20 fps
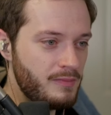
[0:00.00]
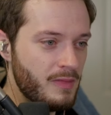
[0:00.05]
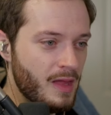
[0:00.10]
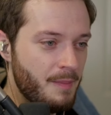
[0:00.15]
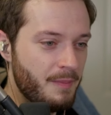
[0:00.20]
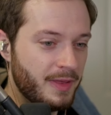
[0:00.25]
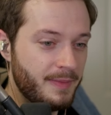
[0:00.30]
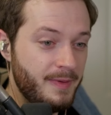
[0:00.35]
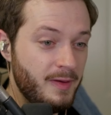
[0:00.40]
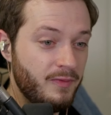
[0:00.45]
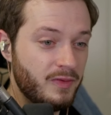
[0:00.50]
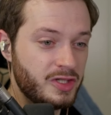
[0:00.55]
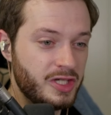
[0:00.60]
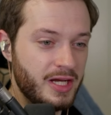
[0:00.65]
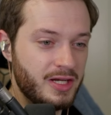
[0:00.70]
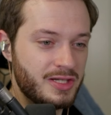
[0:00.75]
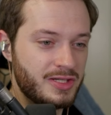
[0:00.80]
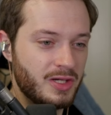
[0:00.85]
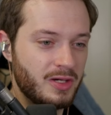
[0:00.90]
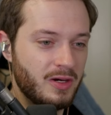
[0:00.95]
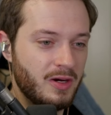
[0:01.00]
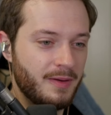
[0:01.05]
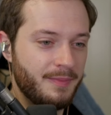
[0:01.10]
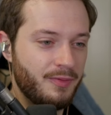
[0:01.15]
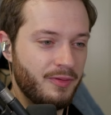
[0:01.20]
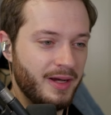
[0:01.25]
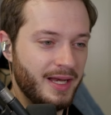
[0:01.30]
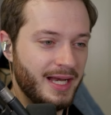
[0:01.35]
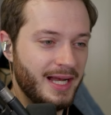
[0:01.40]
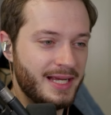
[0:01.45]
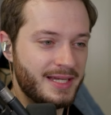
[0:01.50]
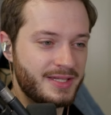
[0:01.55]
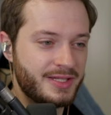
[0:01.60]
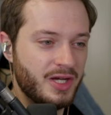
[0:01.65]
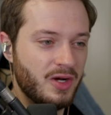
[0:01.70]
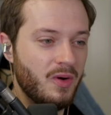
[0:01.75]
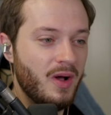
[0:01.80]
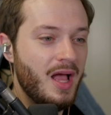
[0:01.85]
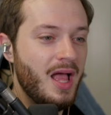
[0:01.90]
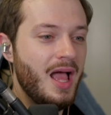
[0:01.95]
But the Weaver changes are, are pretty nice.
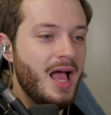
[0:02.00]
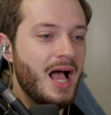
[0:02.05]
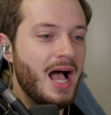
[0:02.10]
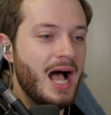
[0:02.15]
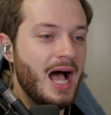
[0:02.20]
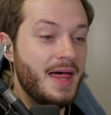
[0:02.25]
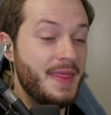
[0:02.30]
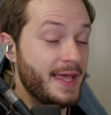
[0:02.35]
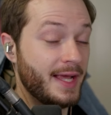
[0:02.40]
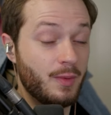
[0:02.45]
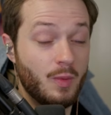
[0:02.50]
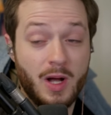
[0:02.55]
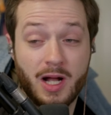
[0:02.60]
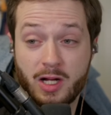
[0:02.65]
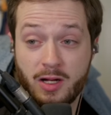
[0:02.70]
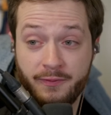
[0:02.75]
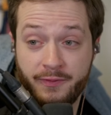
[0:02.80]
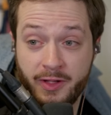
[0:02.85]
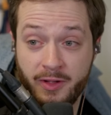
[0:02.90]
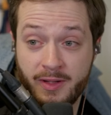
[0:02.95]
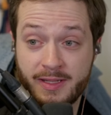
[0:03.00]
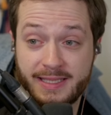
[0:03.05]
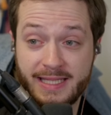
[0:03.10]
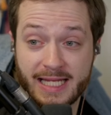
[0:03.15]
So uh, they can walk over units.